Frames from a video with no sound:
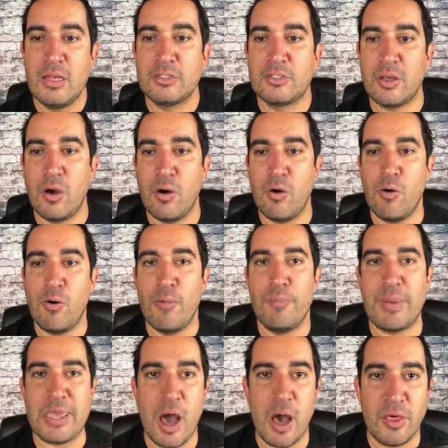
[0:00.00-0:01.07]
So
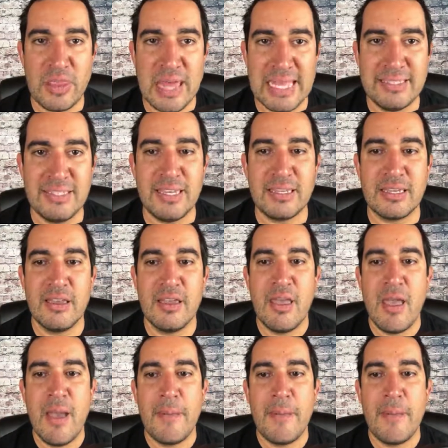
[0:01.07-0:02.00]
be authentic,